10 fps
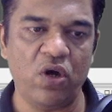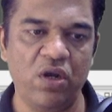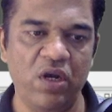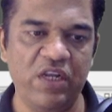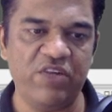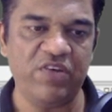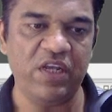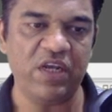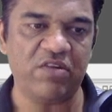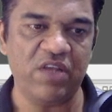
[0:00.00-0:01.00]
list
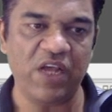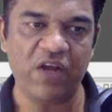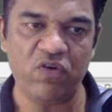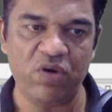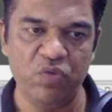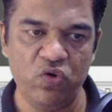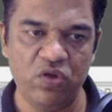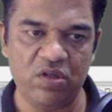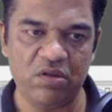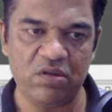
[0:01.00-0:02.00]
here, see, I have
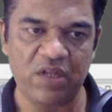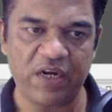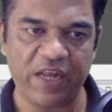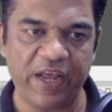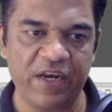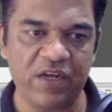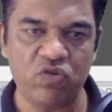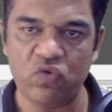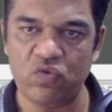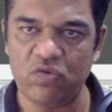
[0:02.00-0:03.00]
removed that array.
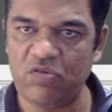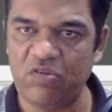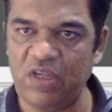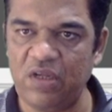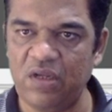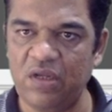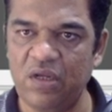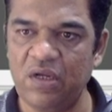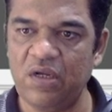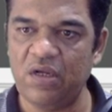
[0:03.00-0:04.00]
So see,
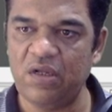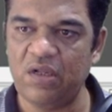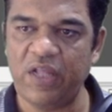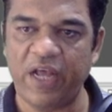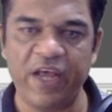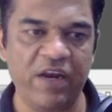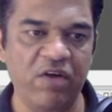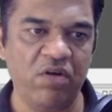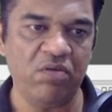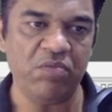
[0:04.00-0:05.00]
the array
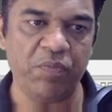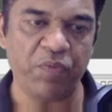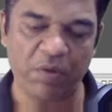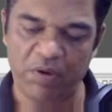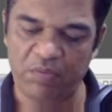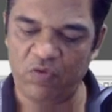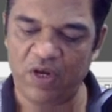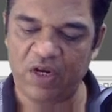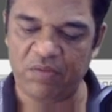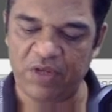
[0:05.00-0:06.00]
problem will
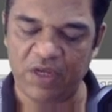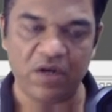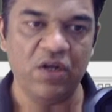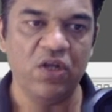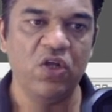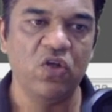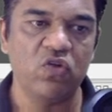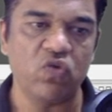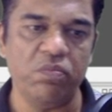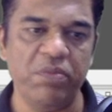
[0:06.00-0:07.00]
come here.
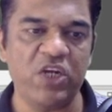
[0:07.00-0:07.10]
So make